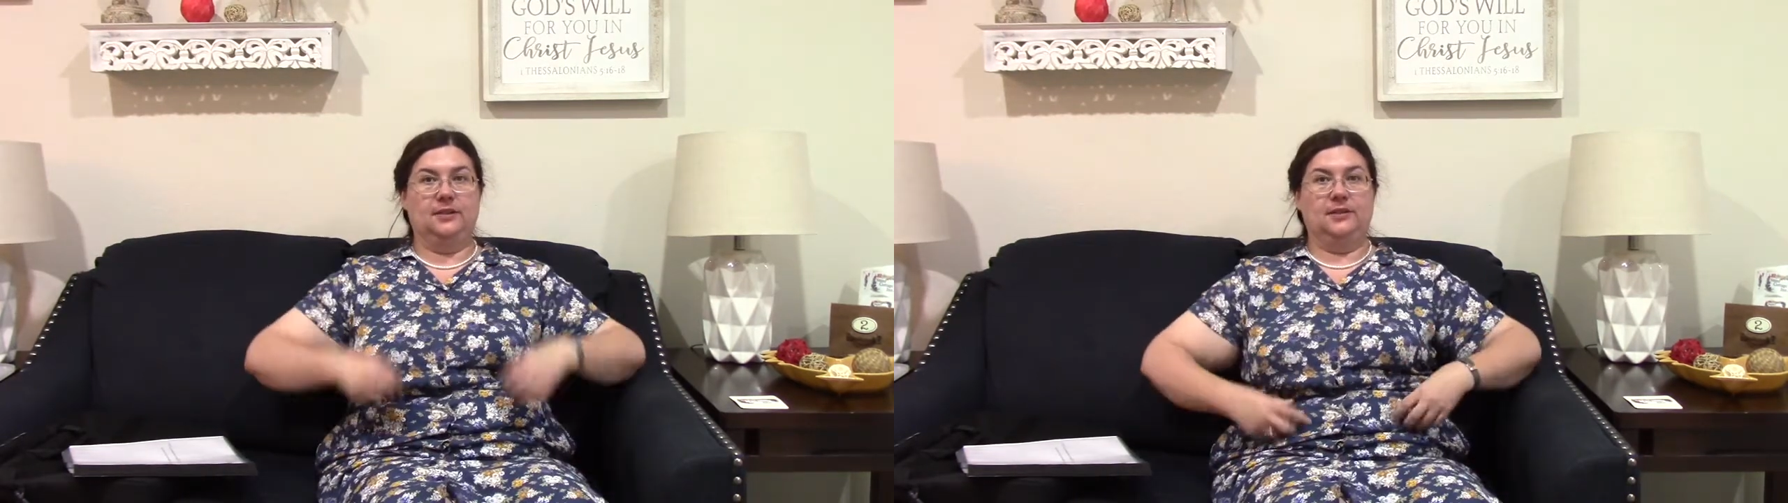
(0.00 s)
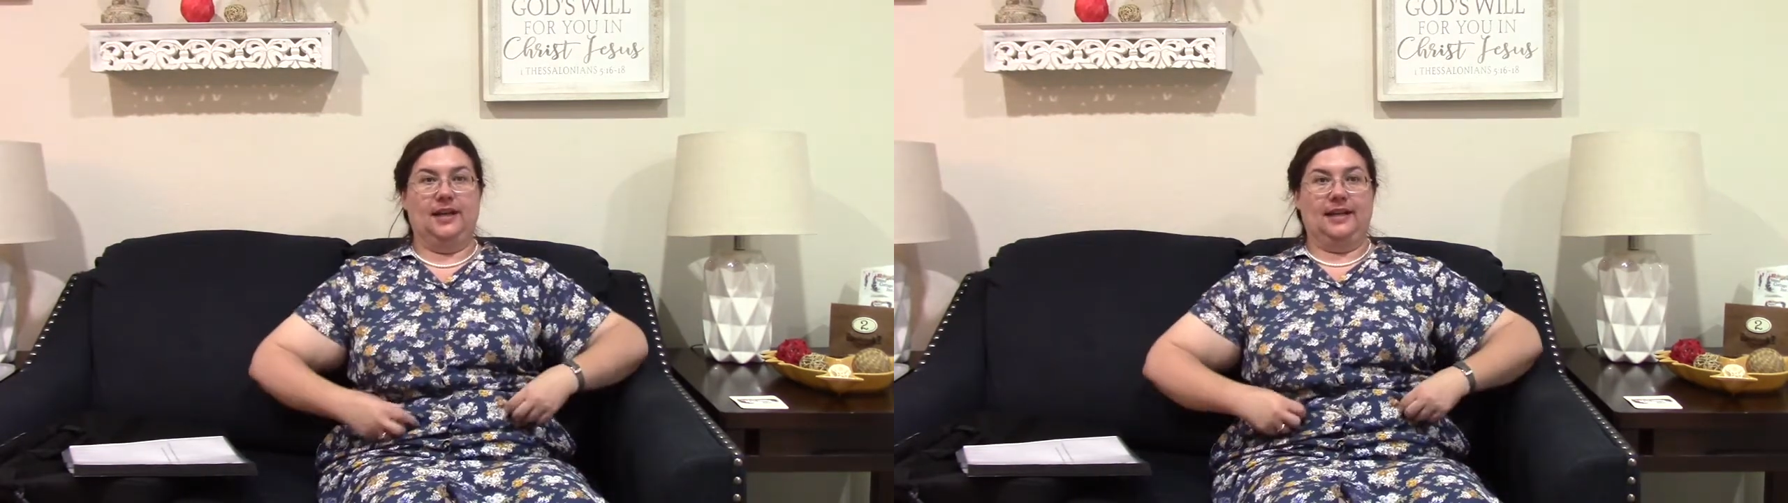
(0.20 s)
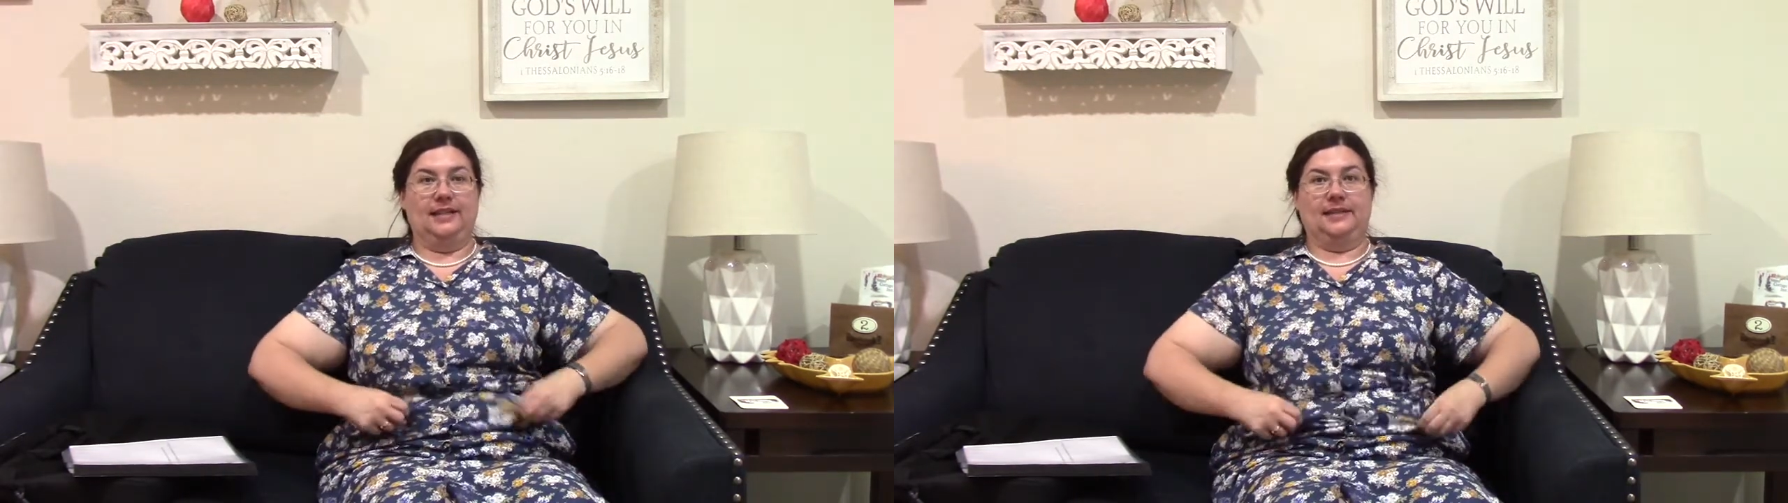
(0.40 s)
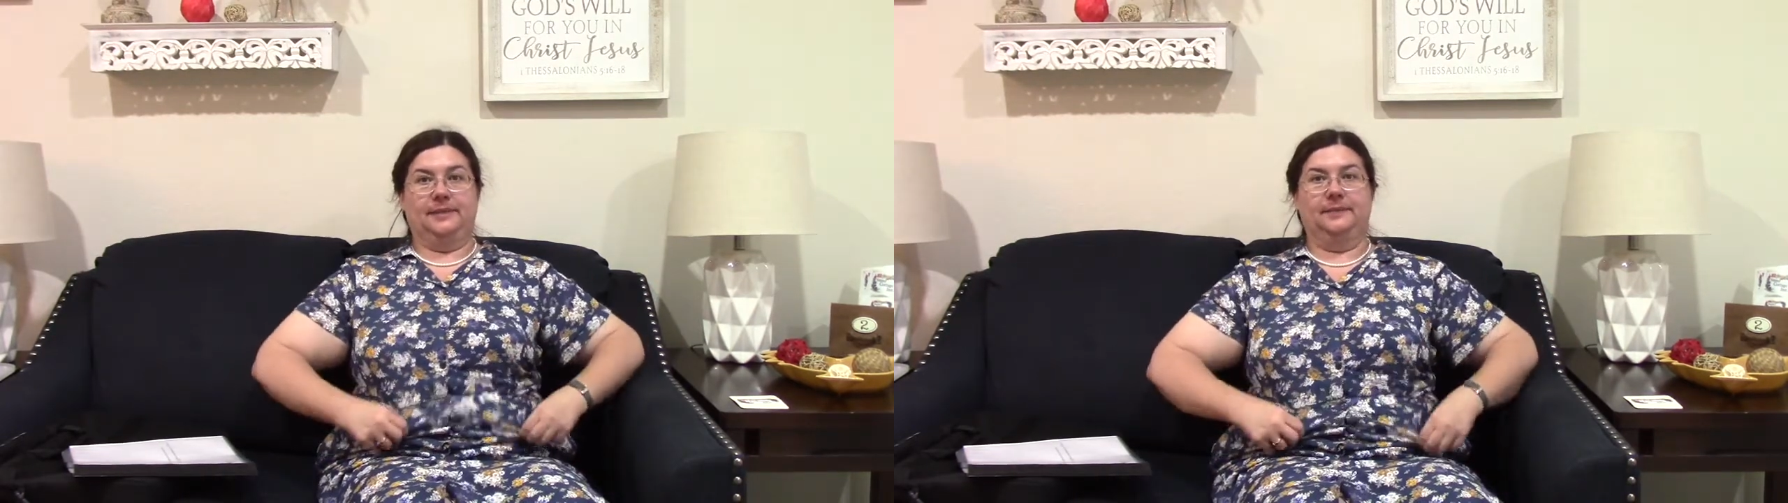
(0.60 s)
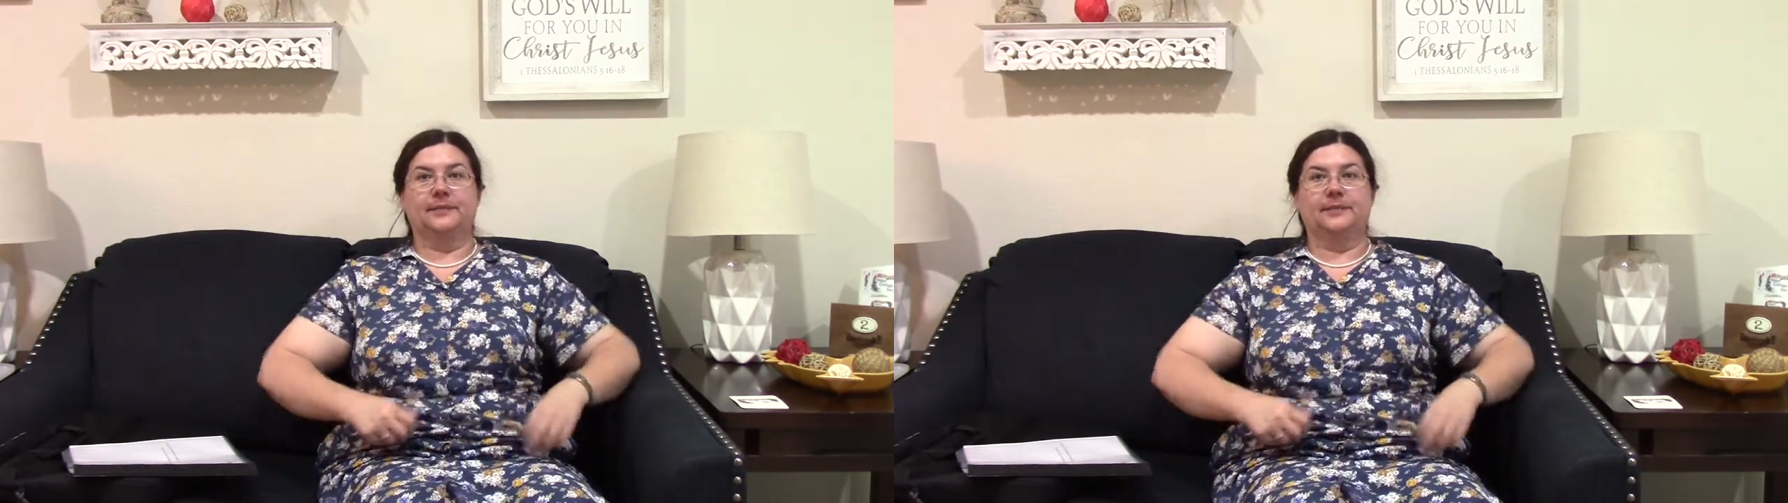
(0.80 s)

dress,